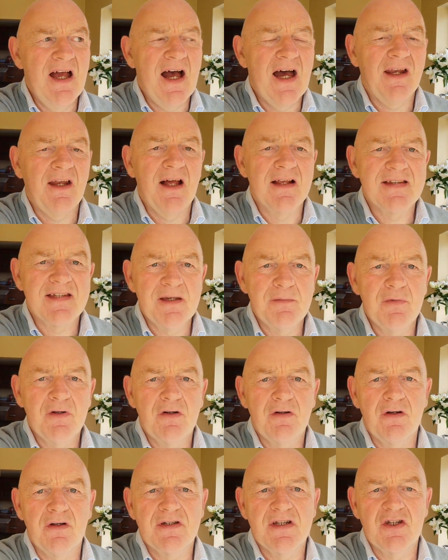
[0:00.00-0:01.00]
And a
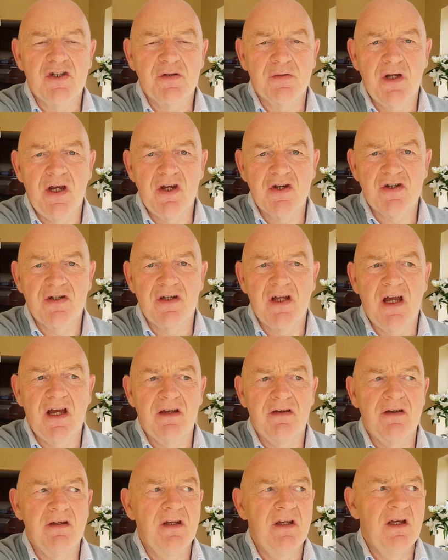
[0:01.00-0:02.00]
similar situation
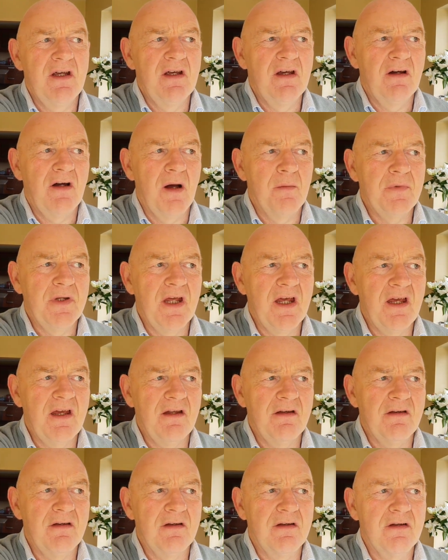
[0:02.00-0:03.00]
had
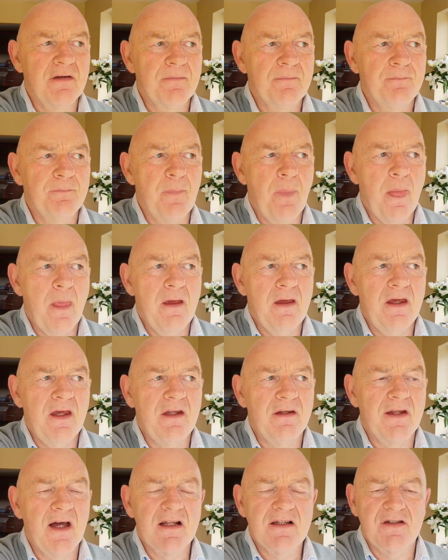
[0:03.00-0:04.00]
obtained
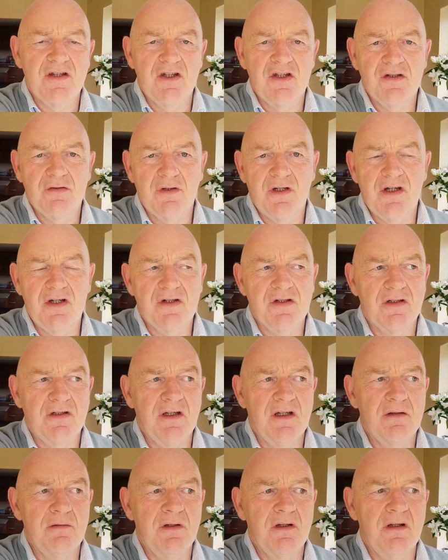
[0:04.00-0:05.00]
in that
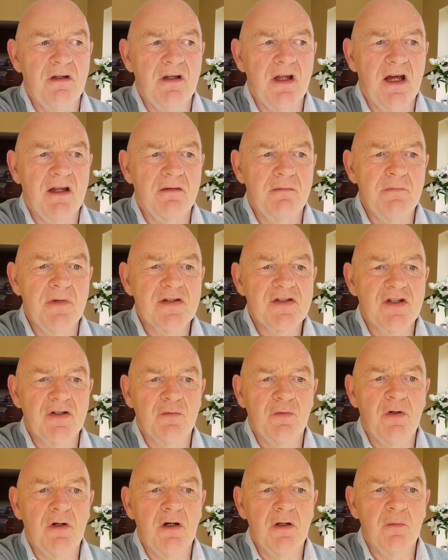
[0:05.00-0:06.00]
situation, in that Mr.
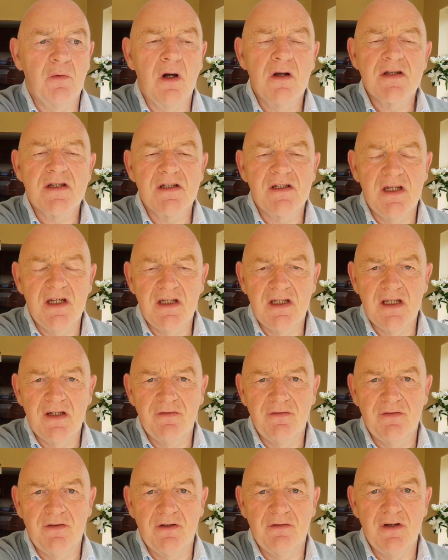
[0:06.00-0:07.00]
Wall was indeed
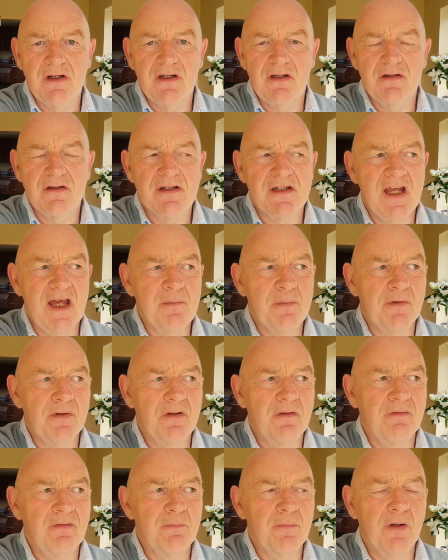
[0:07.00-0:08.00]
given a written statement
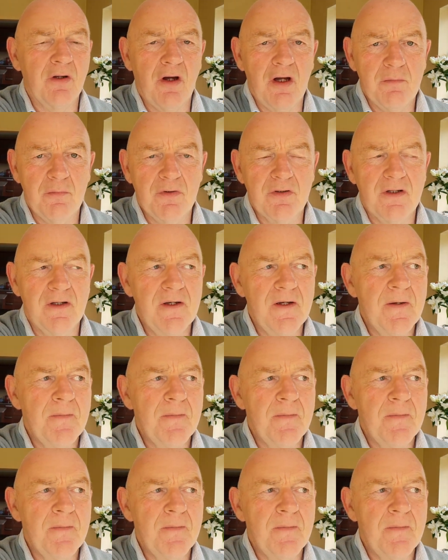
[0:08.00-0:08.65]
of employment,